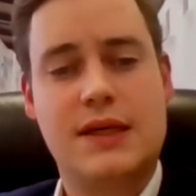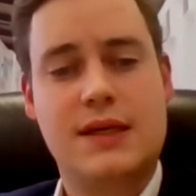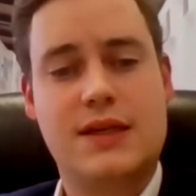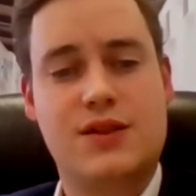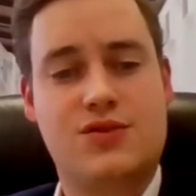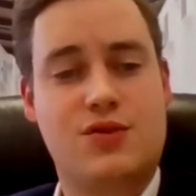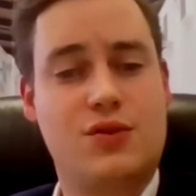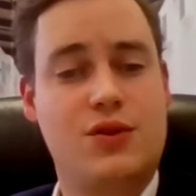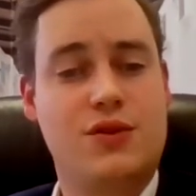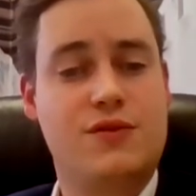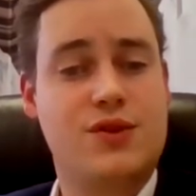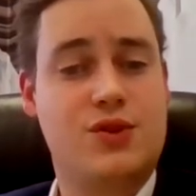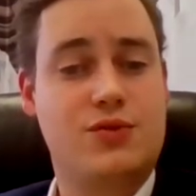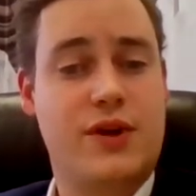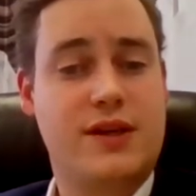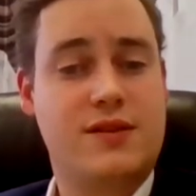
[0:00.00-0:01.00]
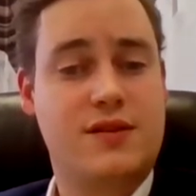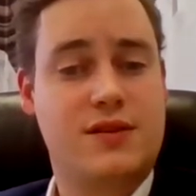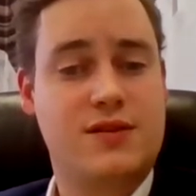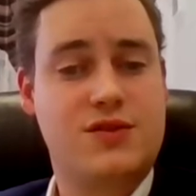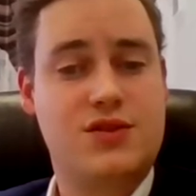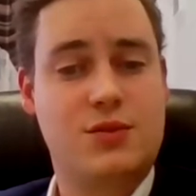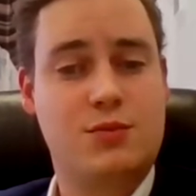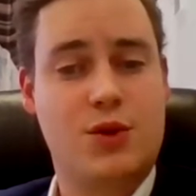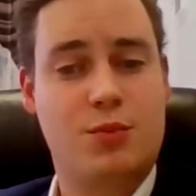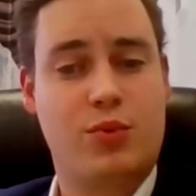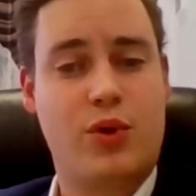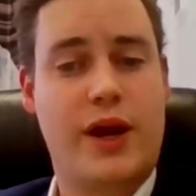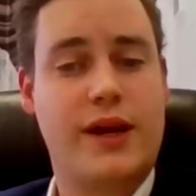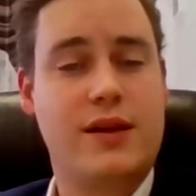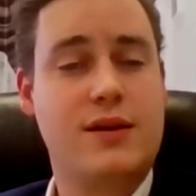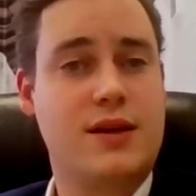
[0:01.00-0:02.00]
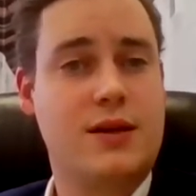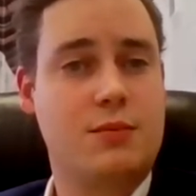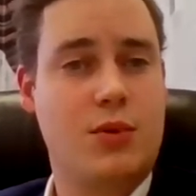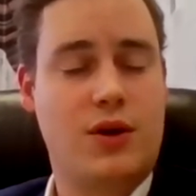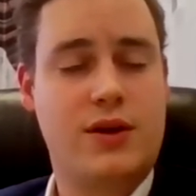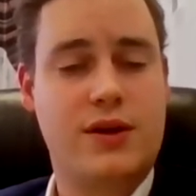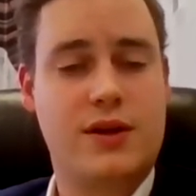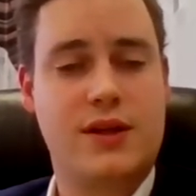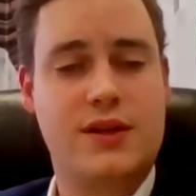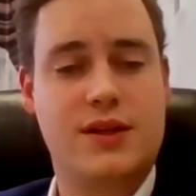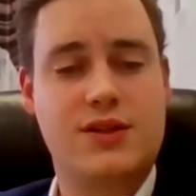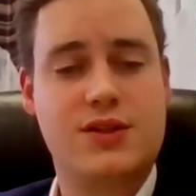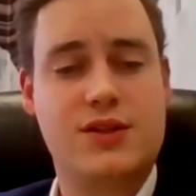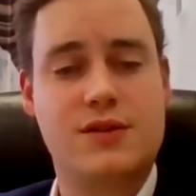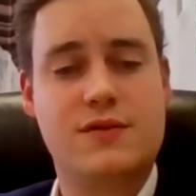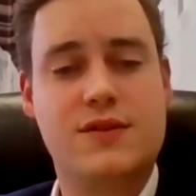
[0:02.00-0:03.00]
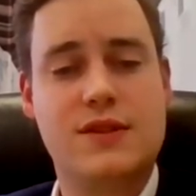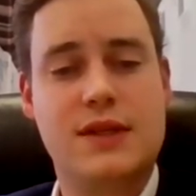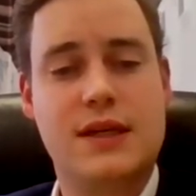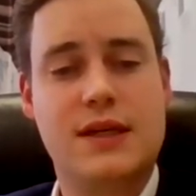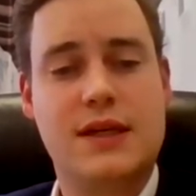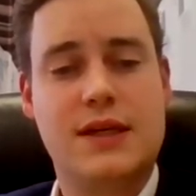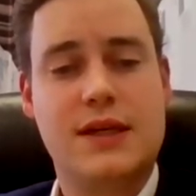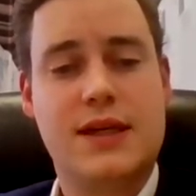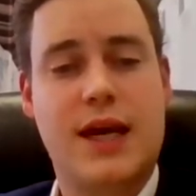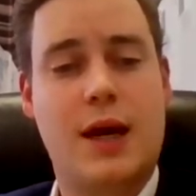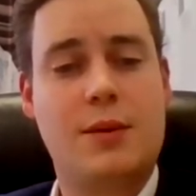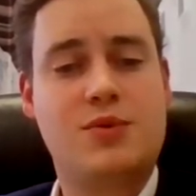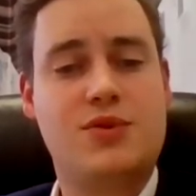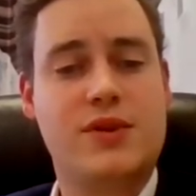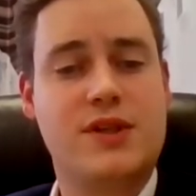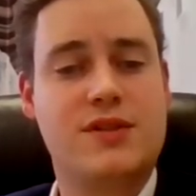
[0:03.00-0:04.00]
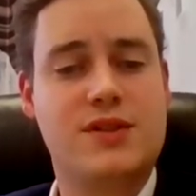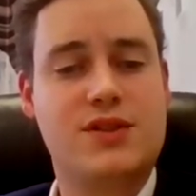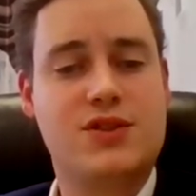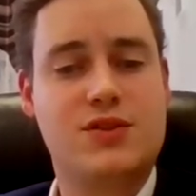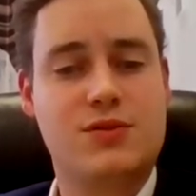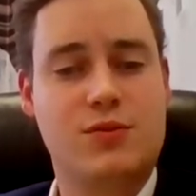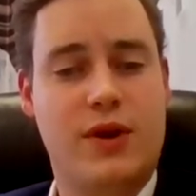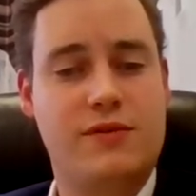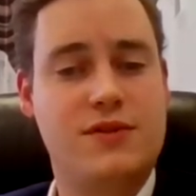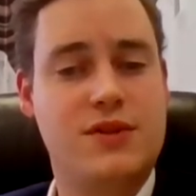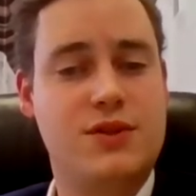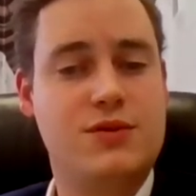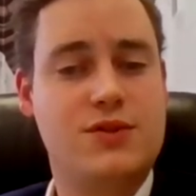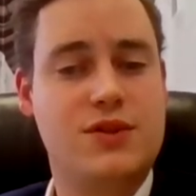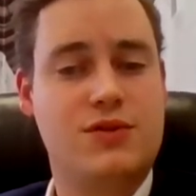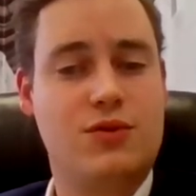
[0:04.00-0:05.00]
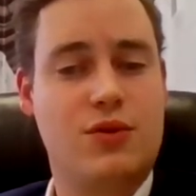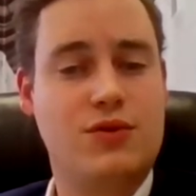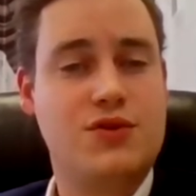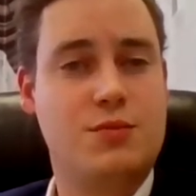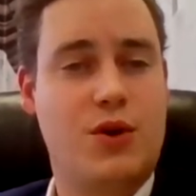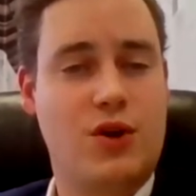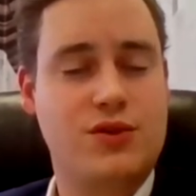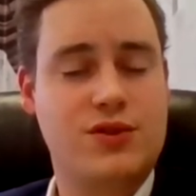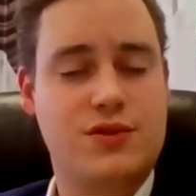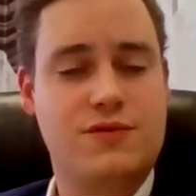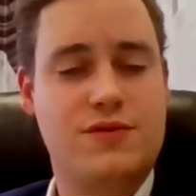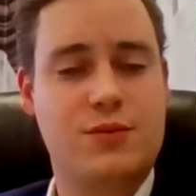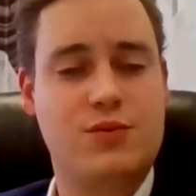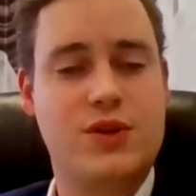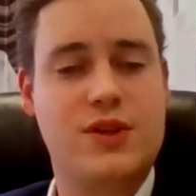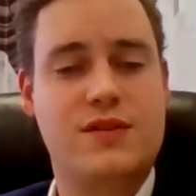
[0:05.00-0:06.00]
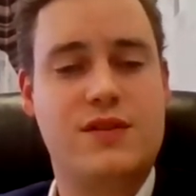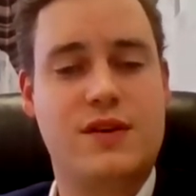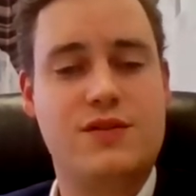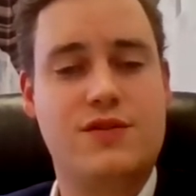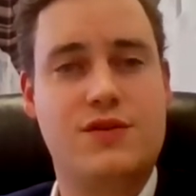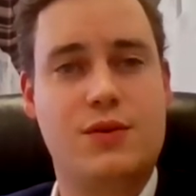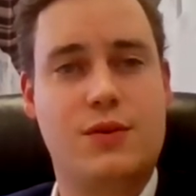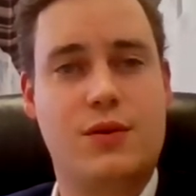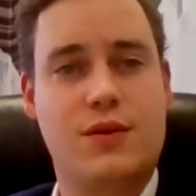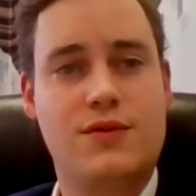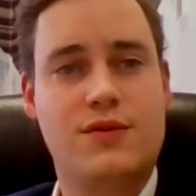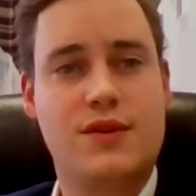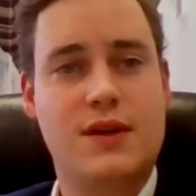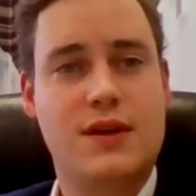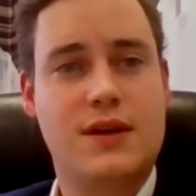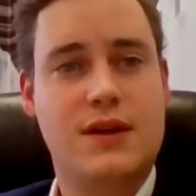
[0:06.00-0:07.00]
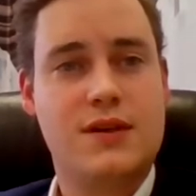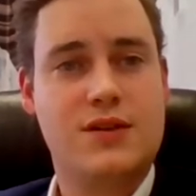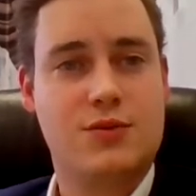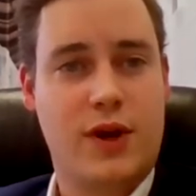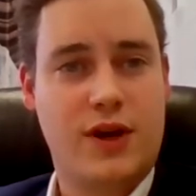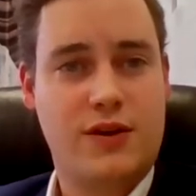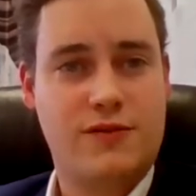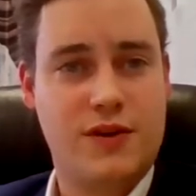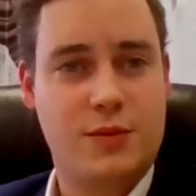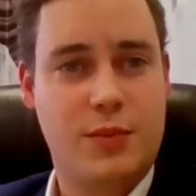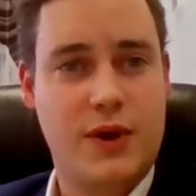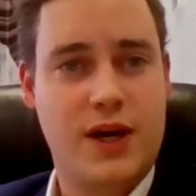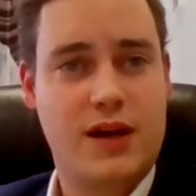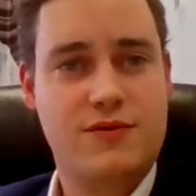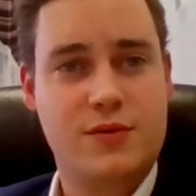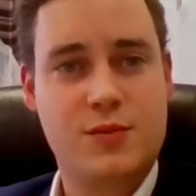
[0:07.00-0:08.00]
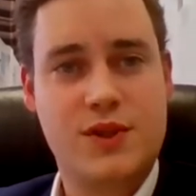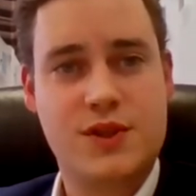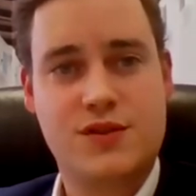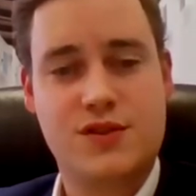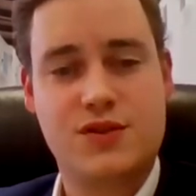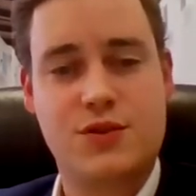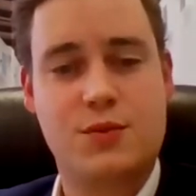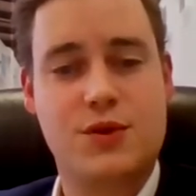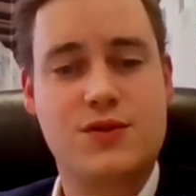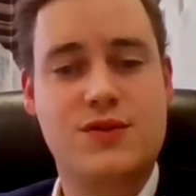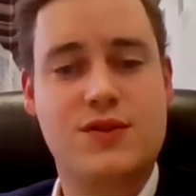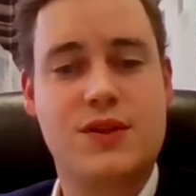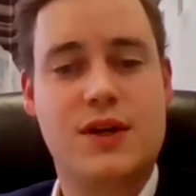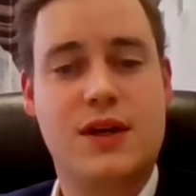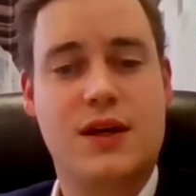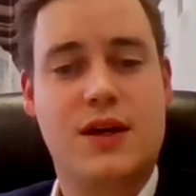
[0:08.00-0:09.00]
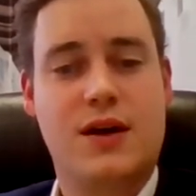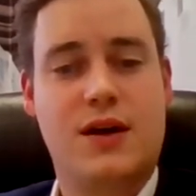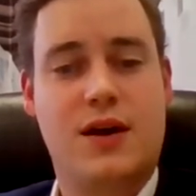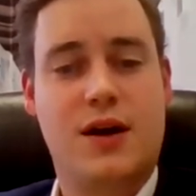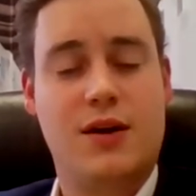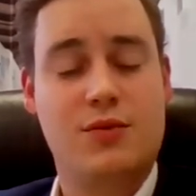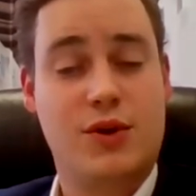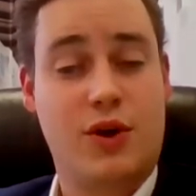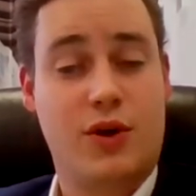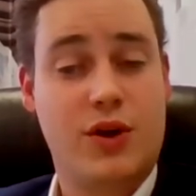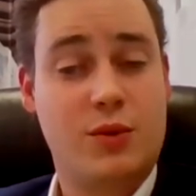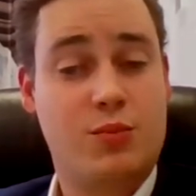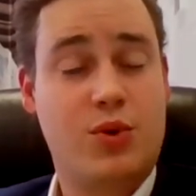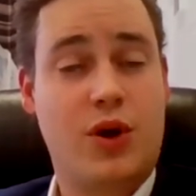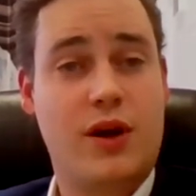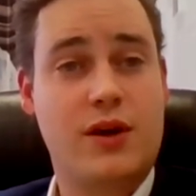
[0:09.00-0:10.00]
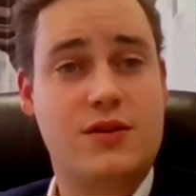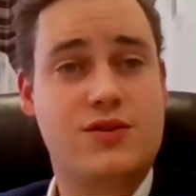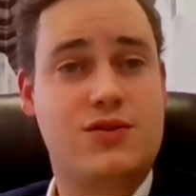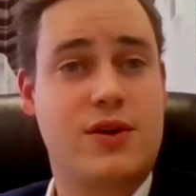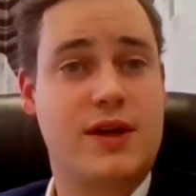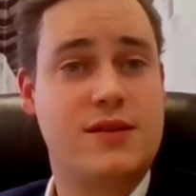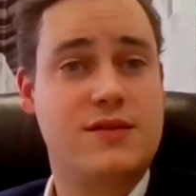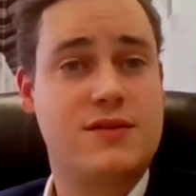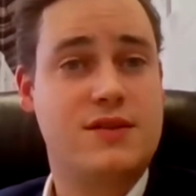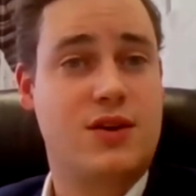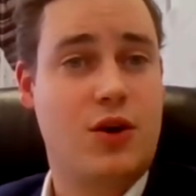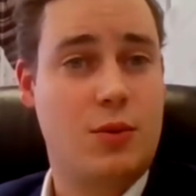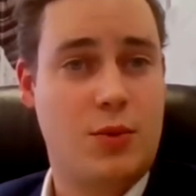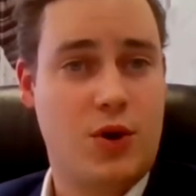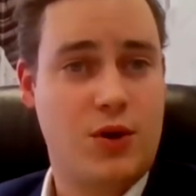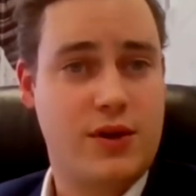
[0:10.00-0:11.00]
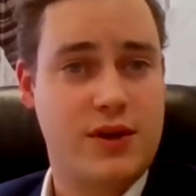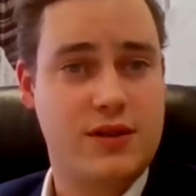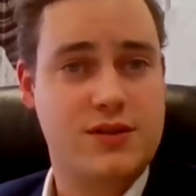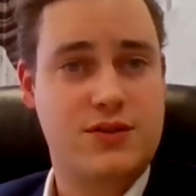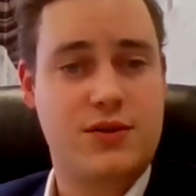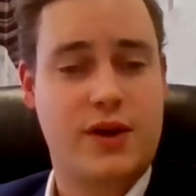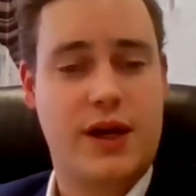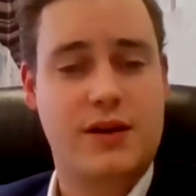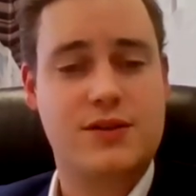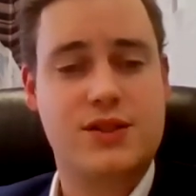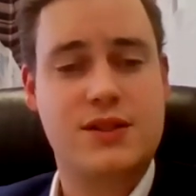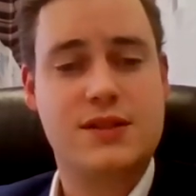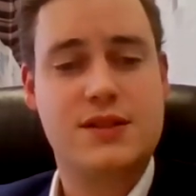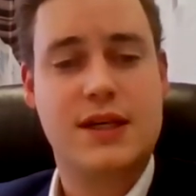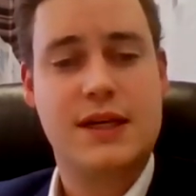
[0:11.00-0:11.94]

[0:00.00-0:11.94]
control over direct-to-consumer branding and marketing initiatives, capturing additional revenues and gross margin from retail stores, direct feedback from consumers regarding product trends and our marketing strategies,